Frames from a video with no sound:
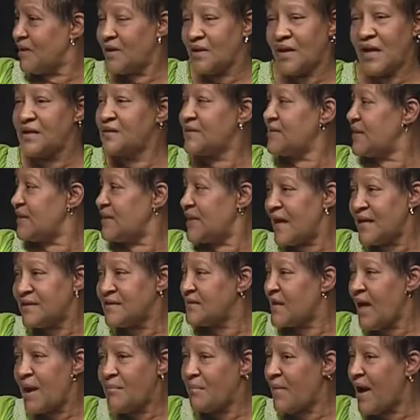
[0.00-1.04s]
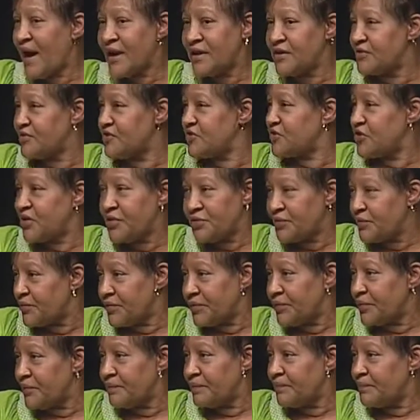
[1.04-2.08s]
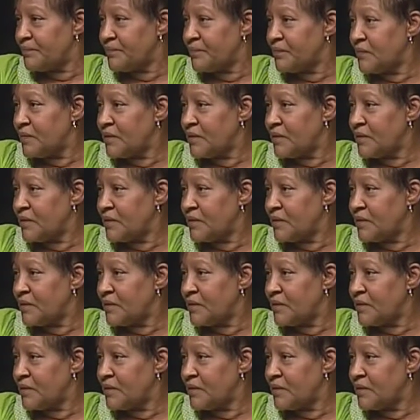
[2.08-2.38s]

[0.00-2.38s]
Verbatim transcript: And I said, that's not my concern. Right.